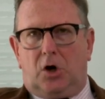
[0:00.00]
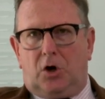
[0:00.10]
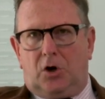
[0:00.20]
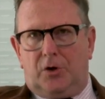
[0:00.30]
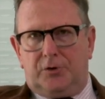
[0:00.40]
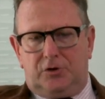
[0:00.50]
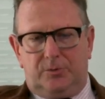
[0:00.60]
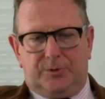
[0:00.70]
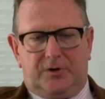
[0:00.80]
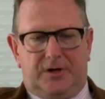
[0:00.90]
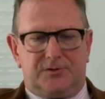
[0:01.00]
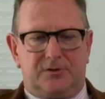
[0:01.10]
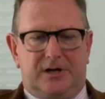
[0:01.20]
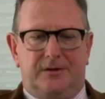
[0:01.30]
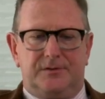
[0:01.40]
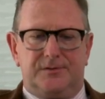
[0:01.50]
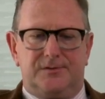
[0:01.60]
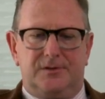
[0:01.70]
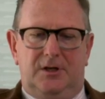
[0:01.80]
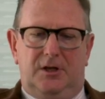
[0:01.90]
on human rights
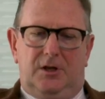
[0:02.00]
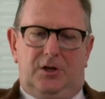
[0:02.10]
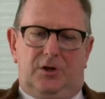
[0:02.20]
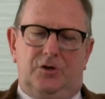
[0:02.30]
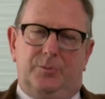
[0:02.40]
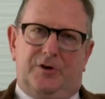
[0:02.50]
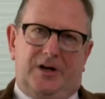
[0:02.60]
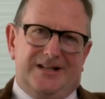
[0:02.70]
grounds? Human